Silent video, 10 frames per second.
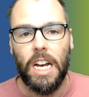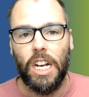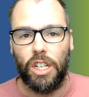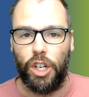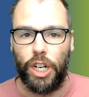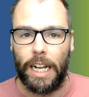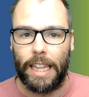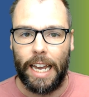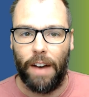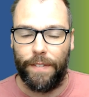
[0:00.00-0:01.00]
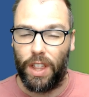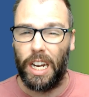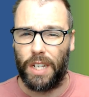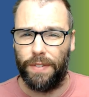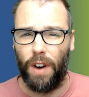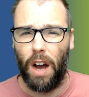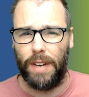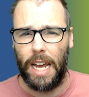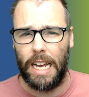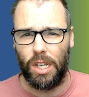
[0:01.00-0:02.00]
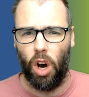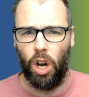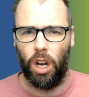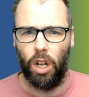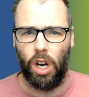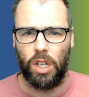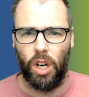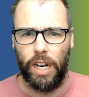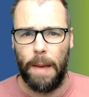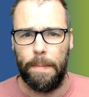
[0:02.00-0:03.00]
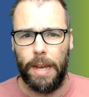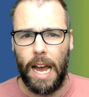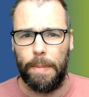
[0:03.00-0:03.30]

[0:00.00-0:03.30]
So check that out for the next five days on Locked On N B A.